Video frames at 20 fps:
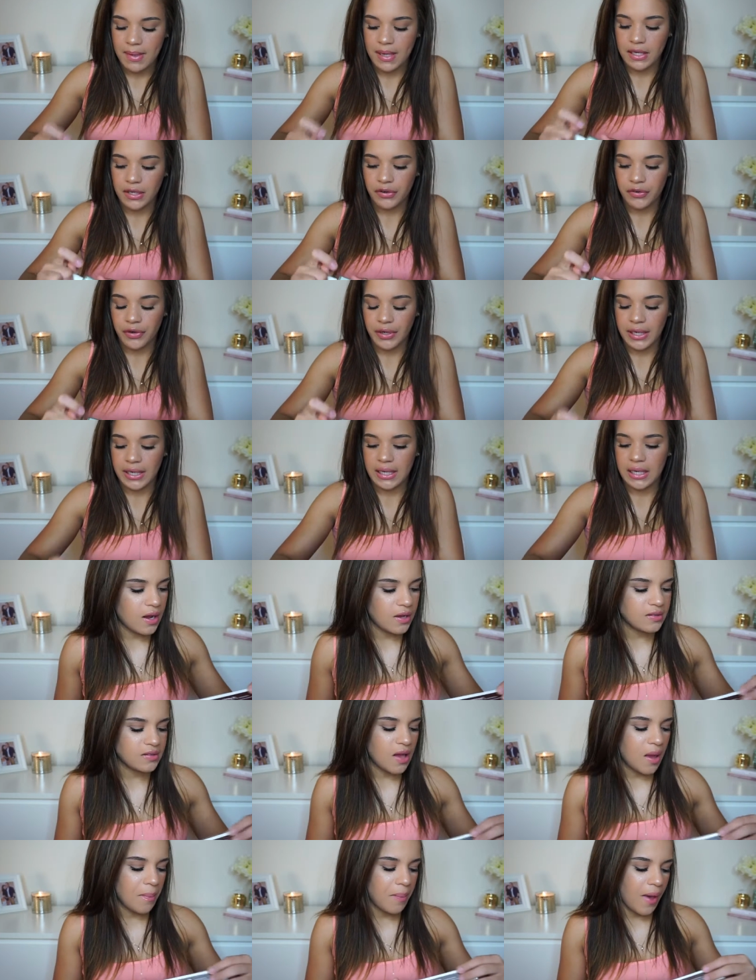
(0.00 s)
mint green. Next
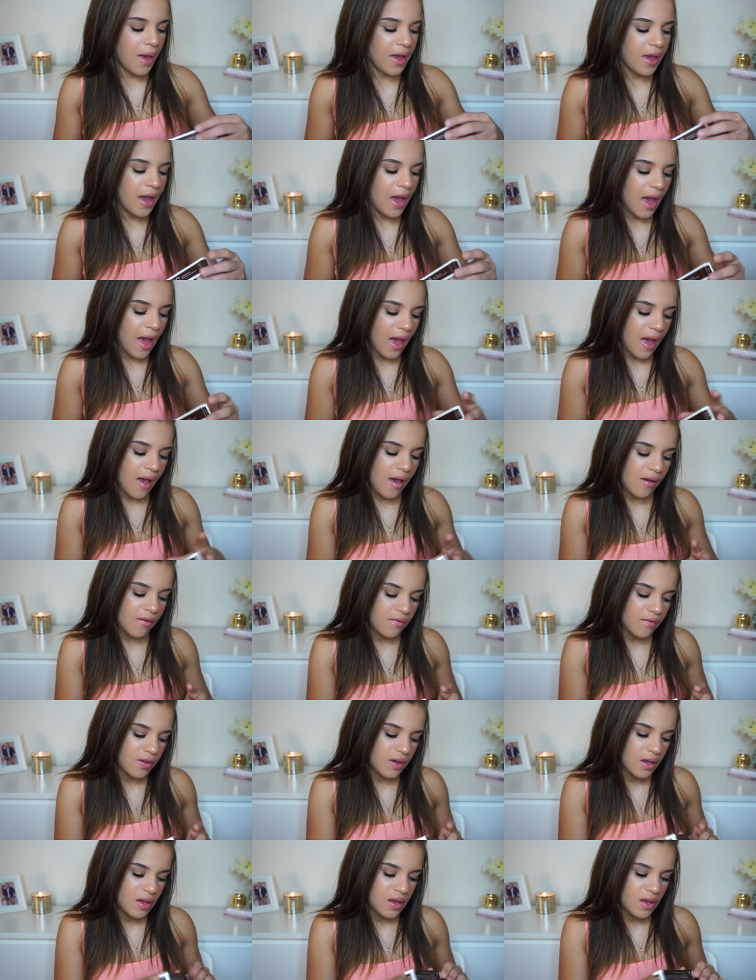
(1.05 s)
up, I have